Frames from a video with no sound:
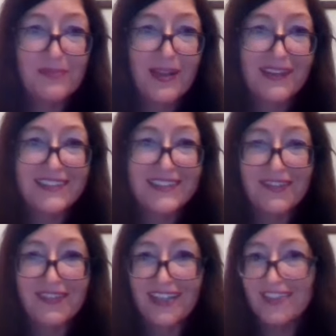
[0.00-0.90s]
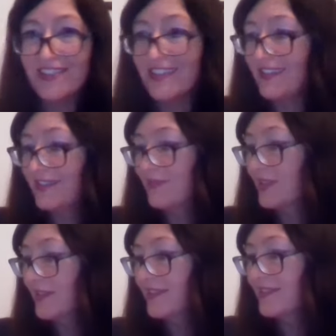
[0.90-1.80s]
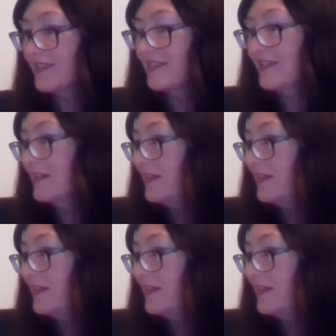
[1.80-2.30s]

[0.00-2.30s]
planetary energies, because